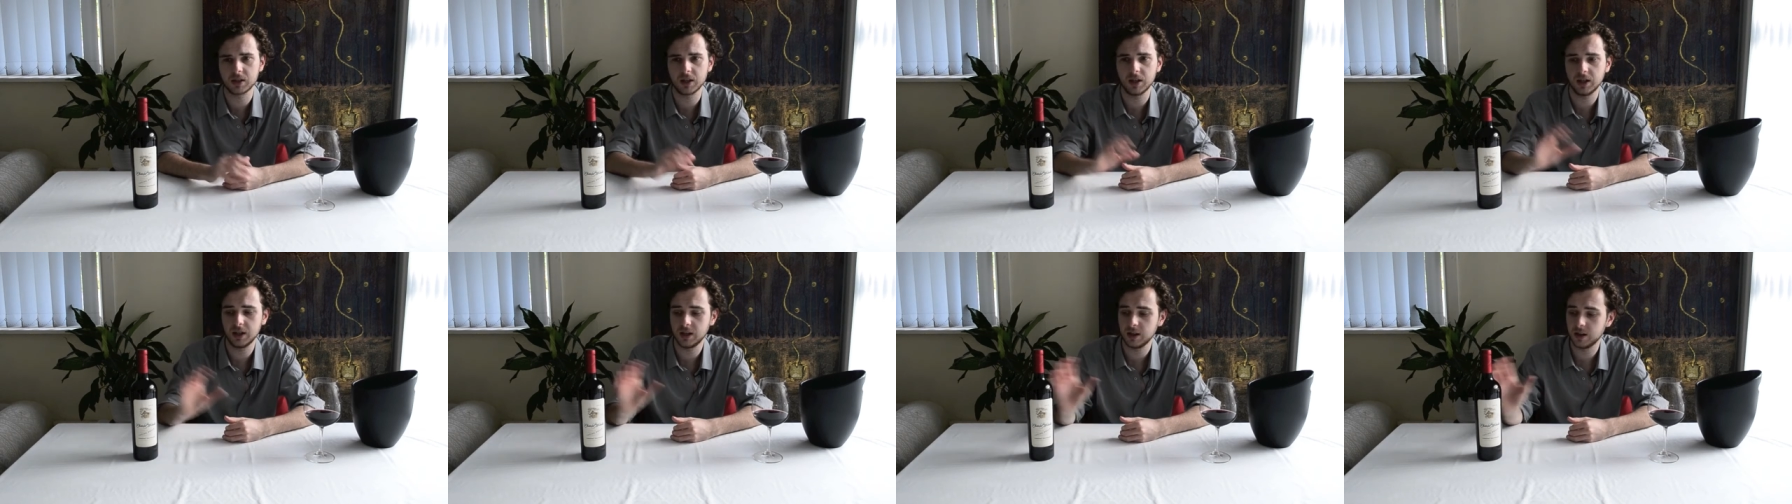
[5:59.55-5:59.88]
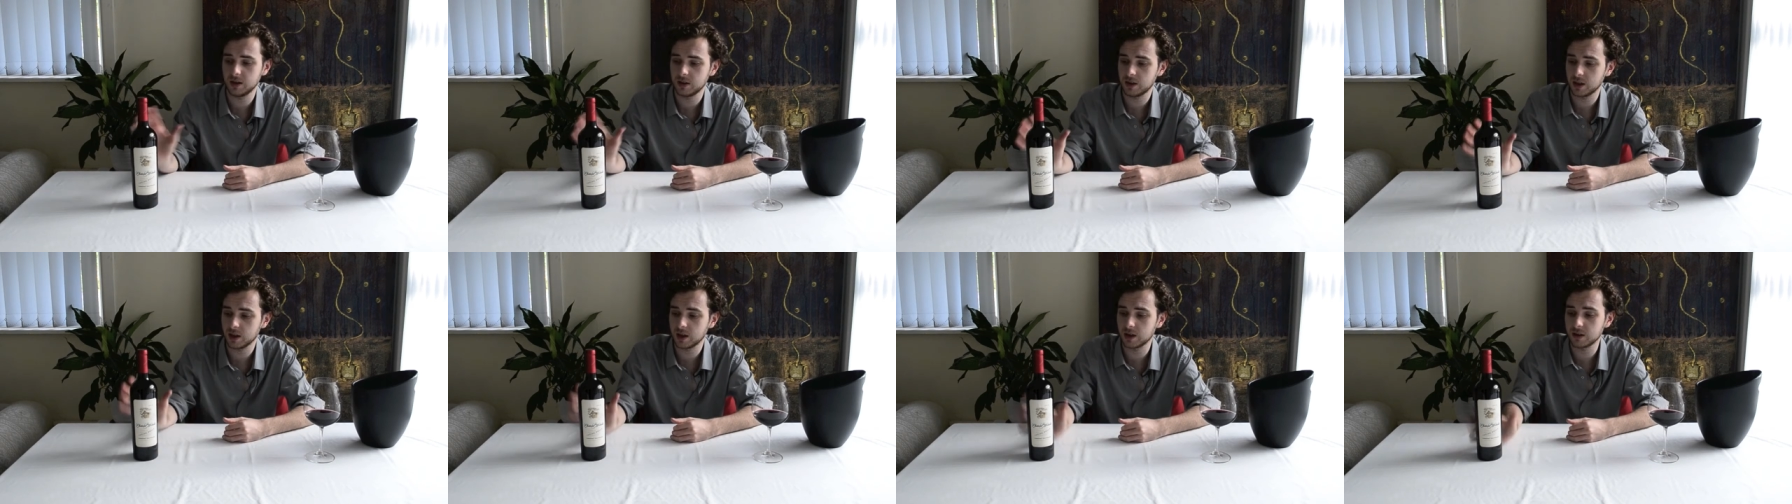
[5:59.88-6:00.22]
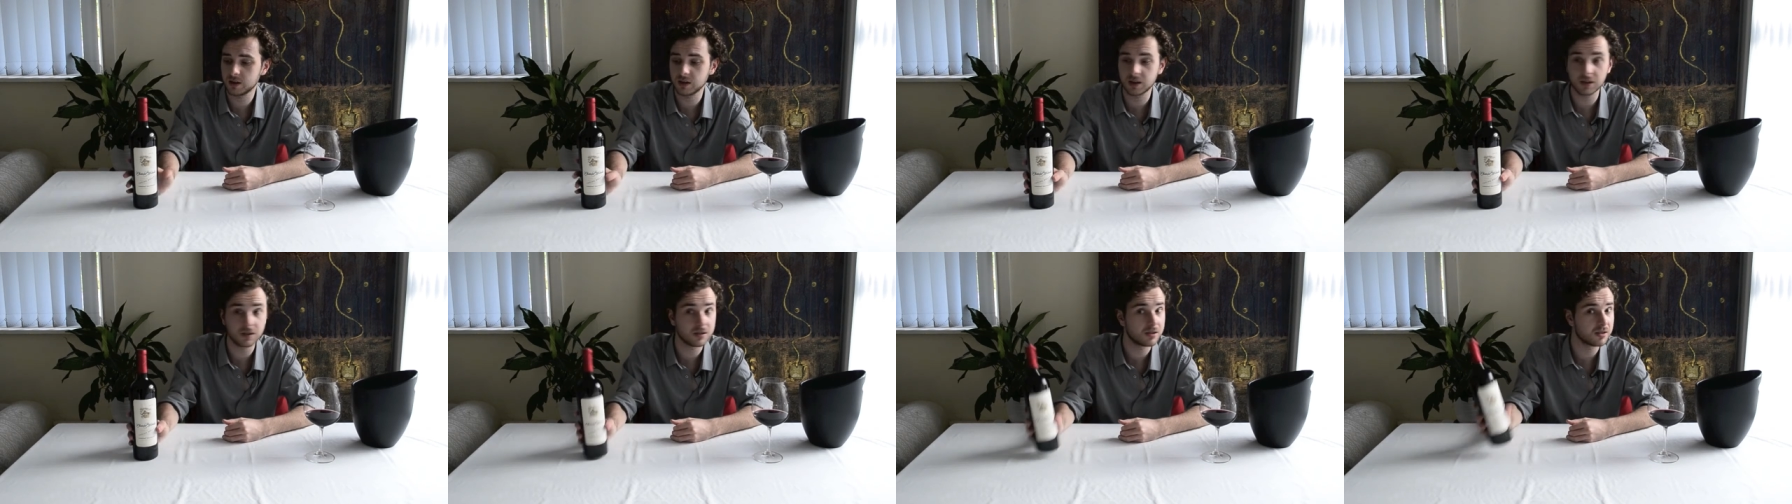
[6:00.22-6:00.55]

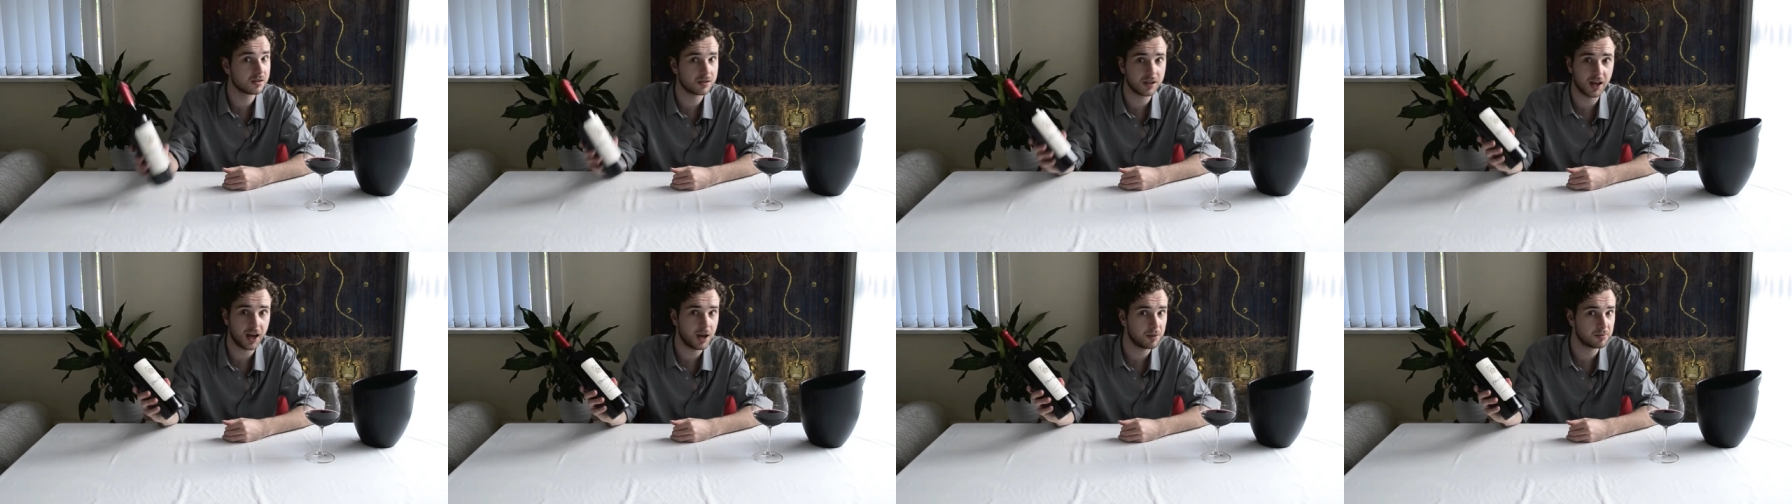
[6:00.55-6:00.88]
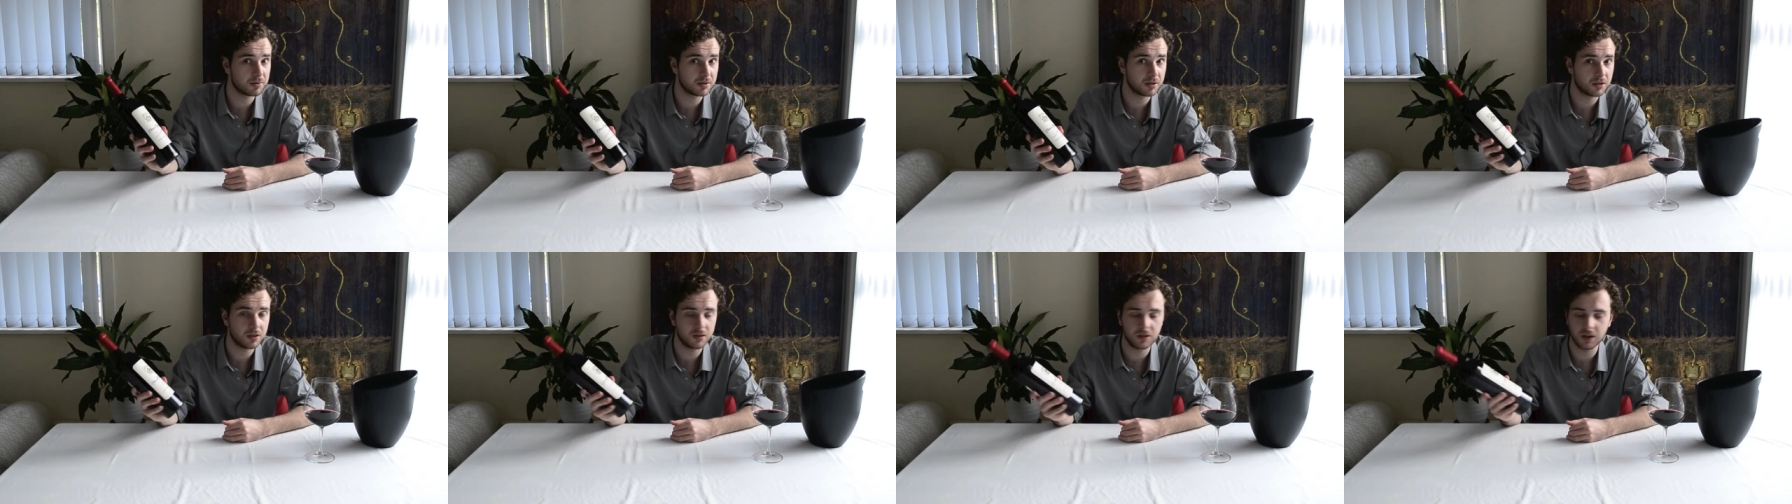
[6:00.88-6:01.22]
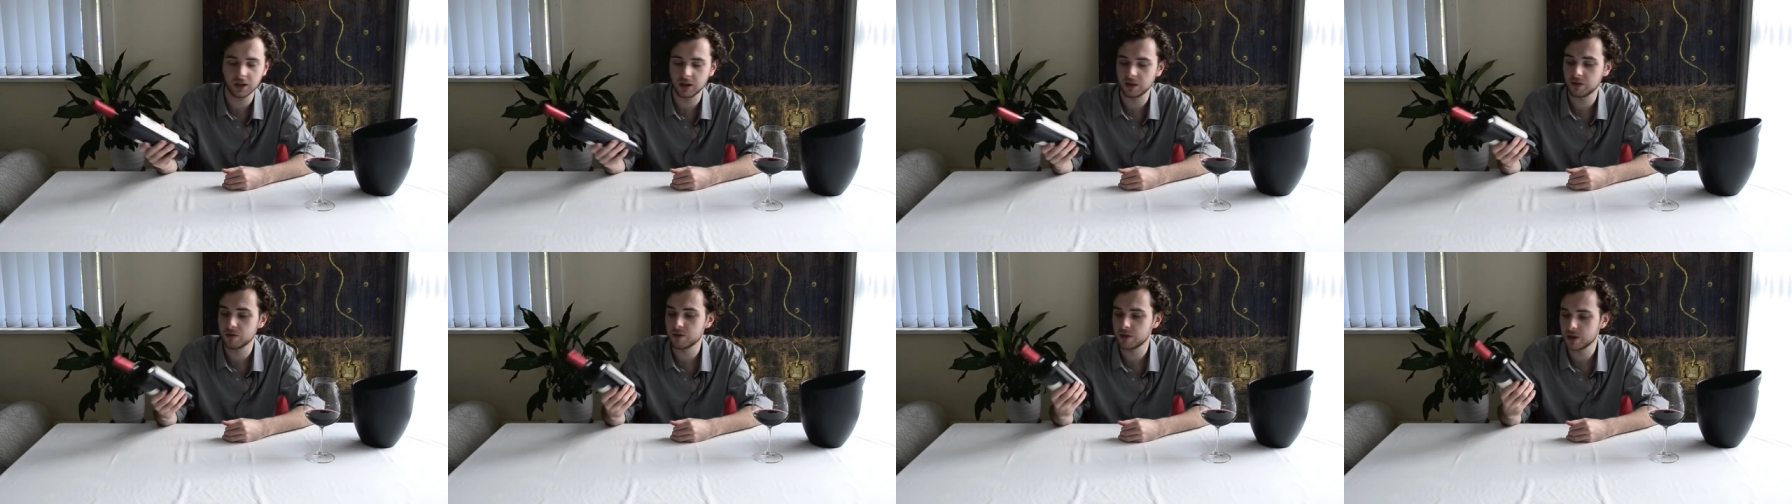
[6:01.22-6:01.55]
then this is
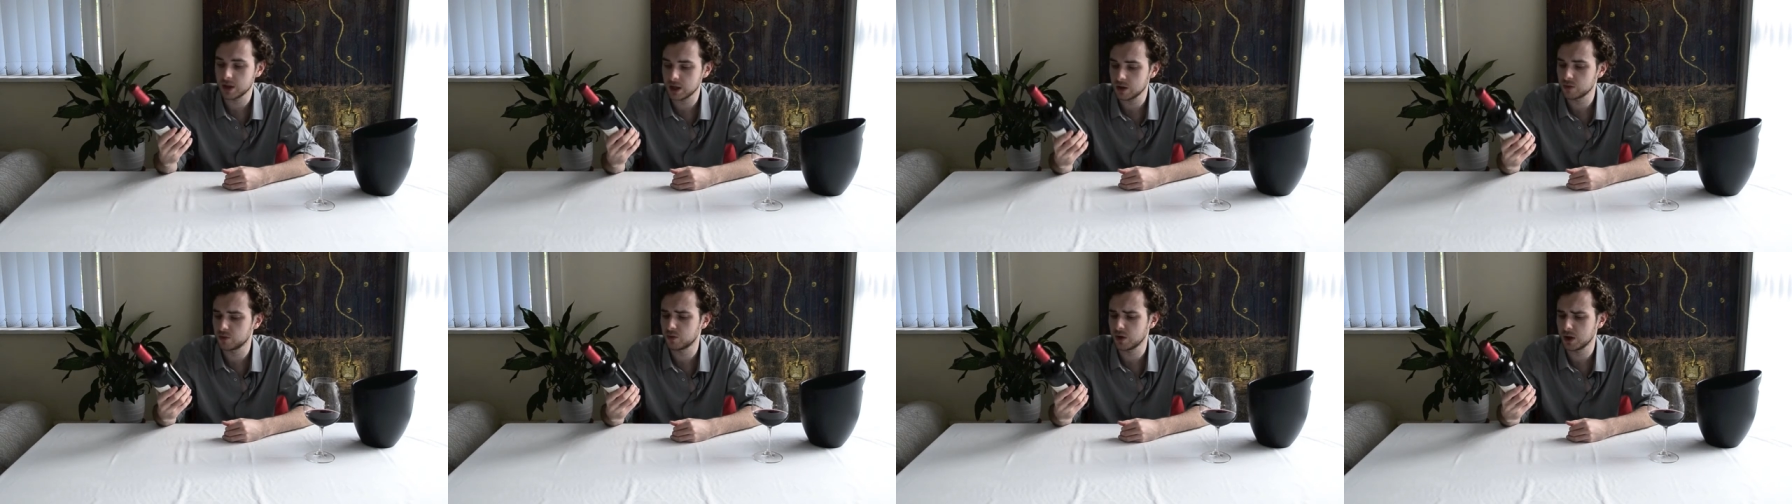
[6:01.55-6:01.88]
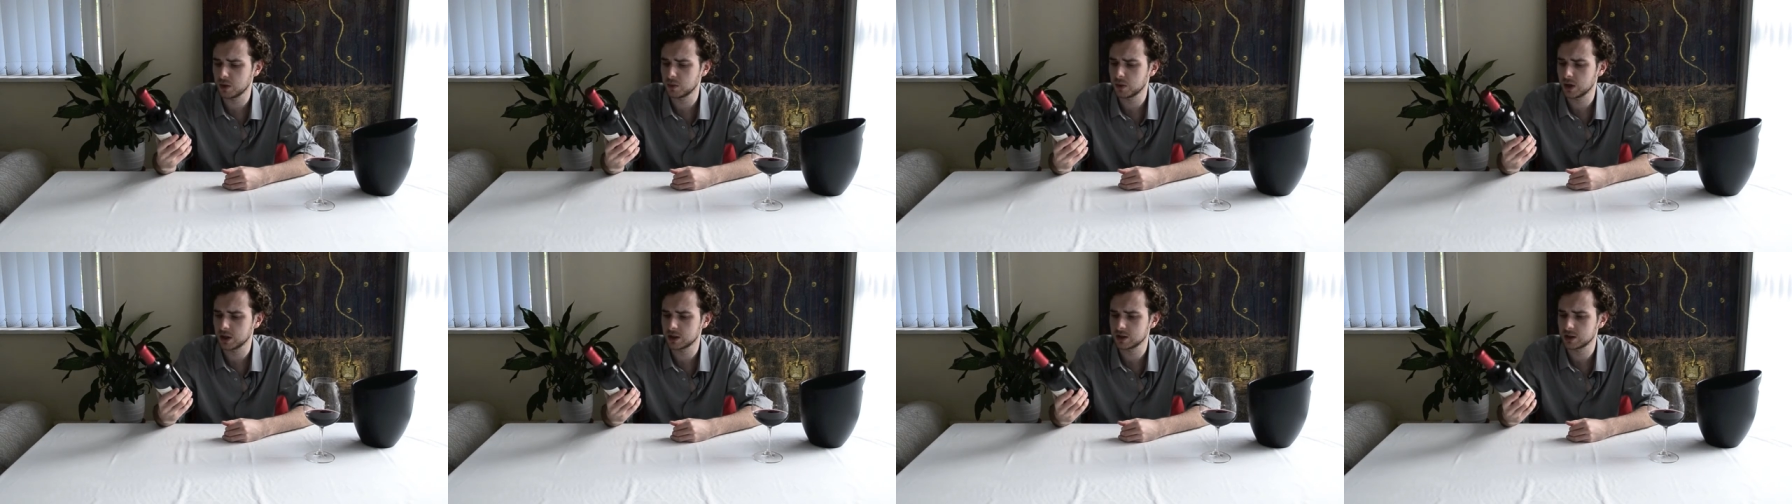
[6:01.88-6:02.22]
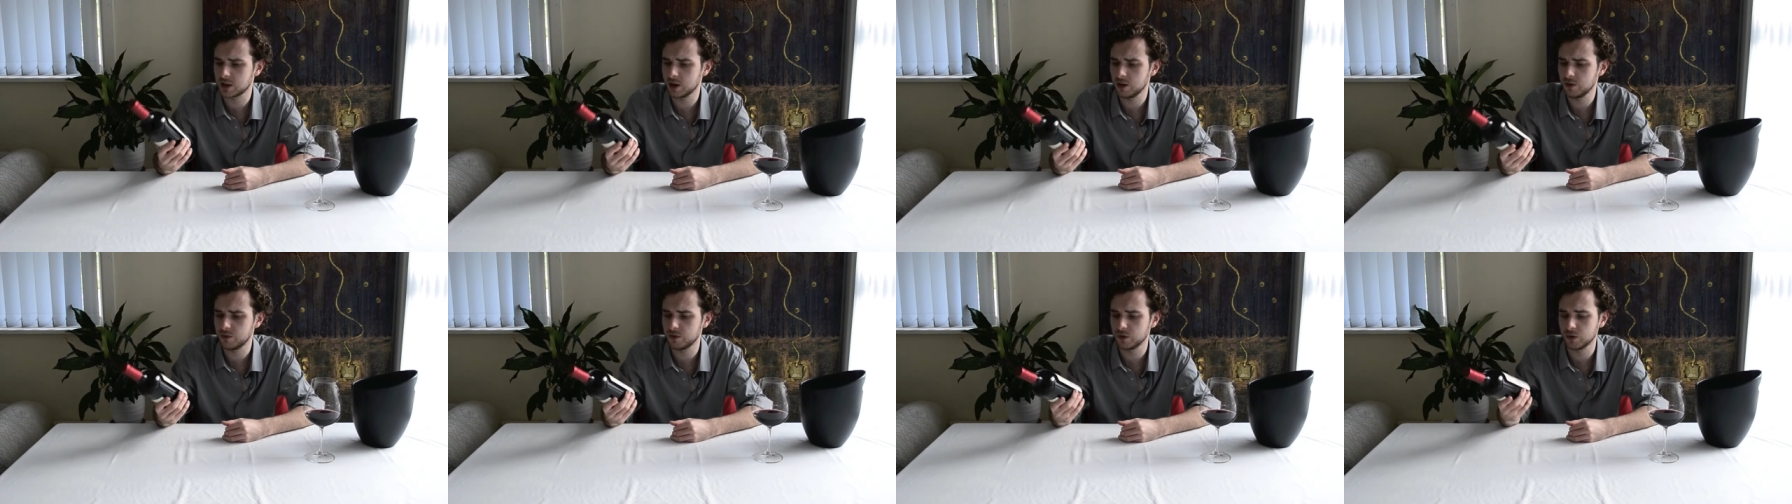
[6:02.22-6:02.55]
absolutely the red wine to
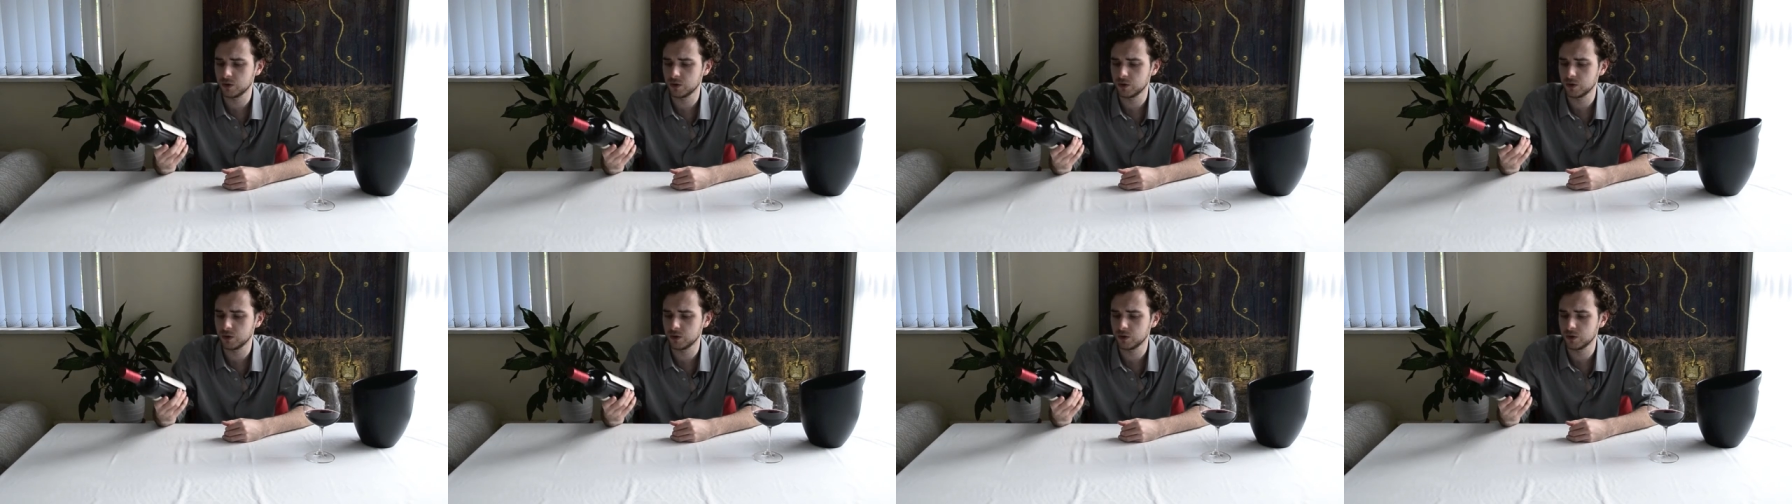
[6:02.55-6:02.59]
go